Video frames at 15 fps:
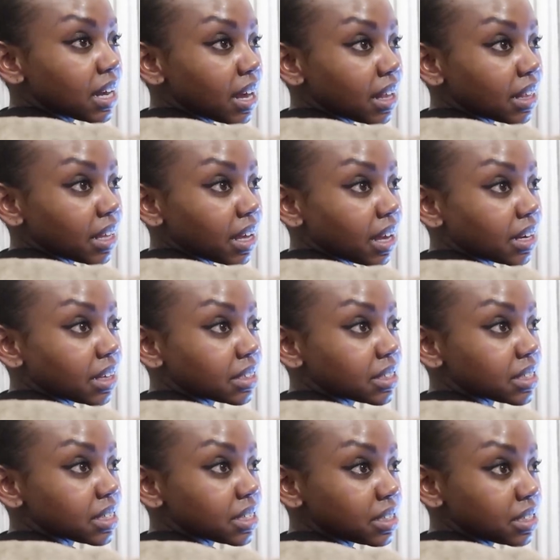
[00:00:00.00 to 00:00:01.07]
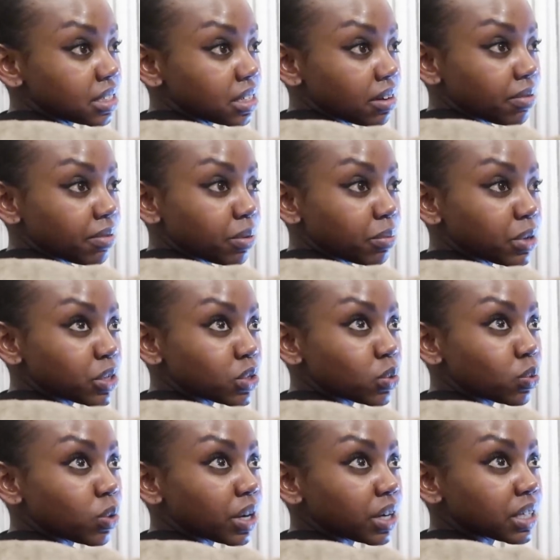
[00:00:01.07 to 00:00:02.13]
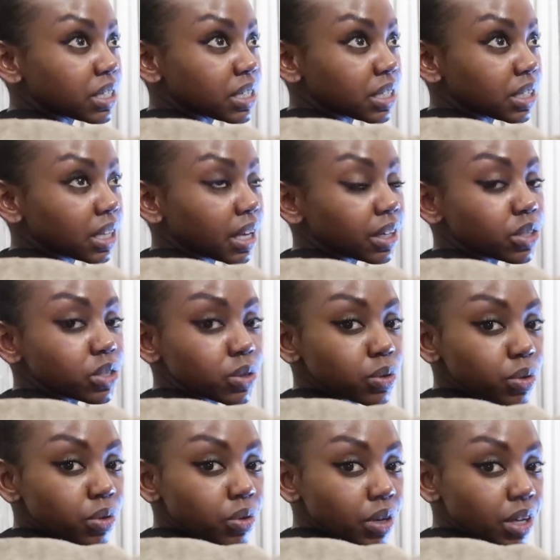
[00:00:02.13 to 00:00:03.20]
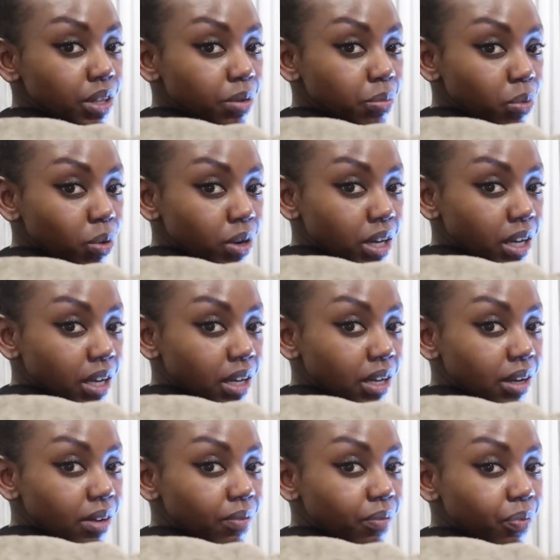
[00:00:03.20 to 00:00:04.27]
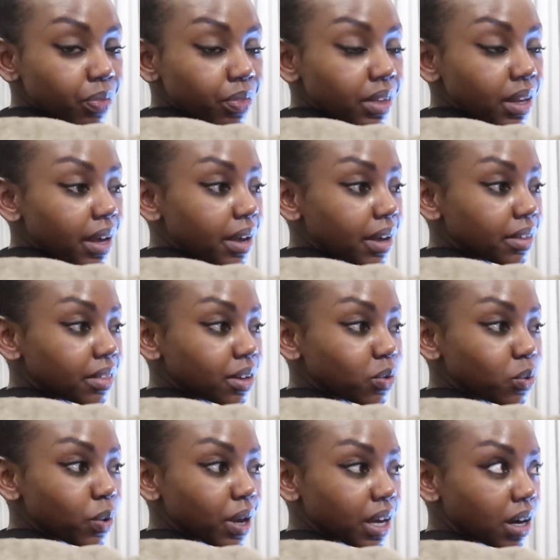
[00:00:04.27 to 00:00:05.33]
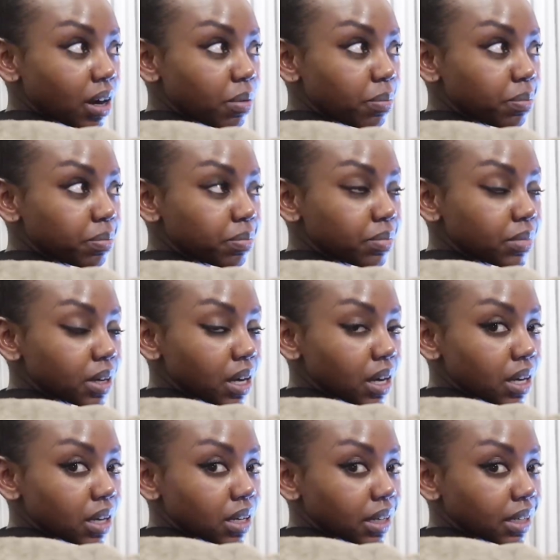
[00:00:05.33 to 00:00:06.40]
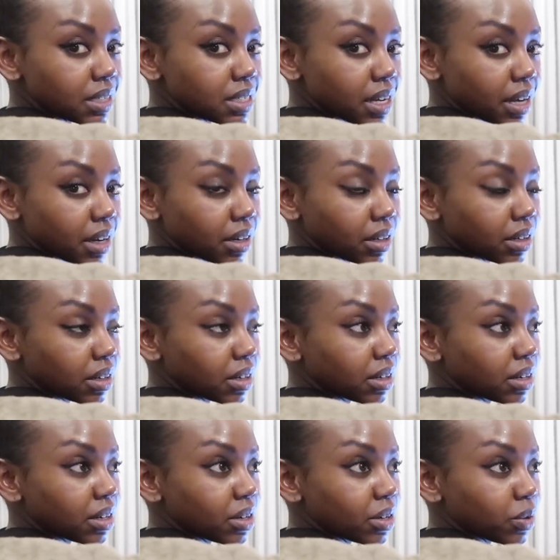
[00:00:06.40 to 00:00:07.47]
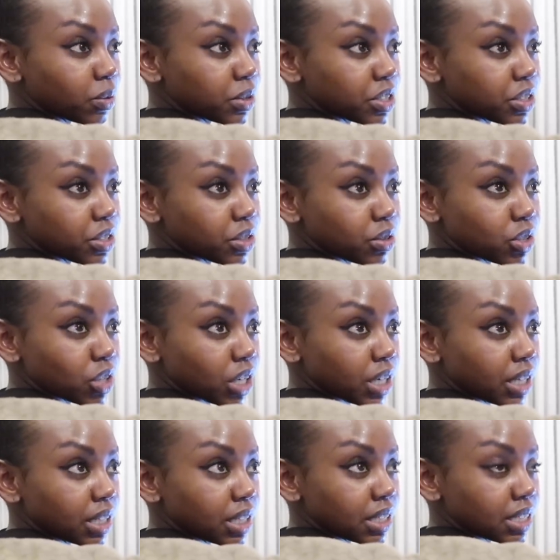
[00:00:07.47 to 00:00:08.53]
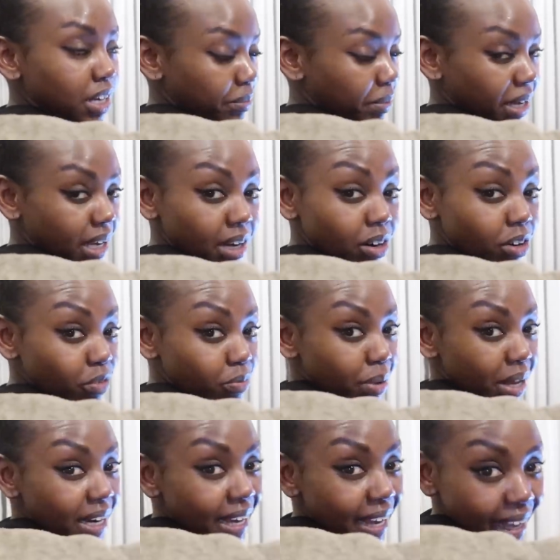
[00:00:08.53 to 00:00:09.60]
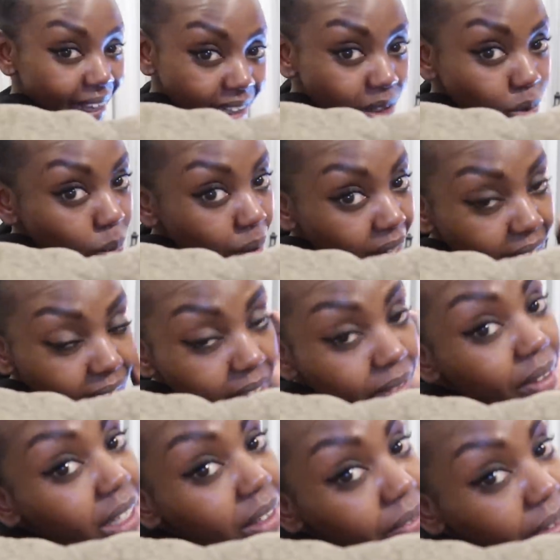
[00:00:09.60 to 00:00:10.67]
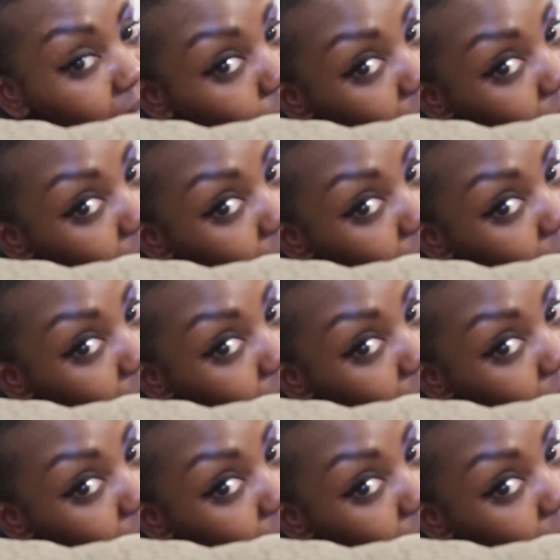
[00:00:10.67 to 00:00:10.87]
and that it's easier for me to work till like 2 3 in the morning and then wake up at like 10 which is usually the time I get out of bed anyway even if I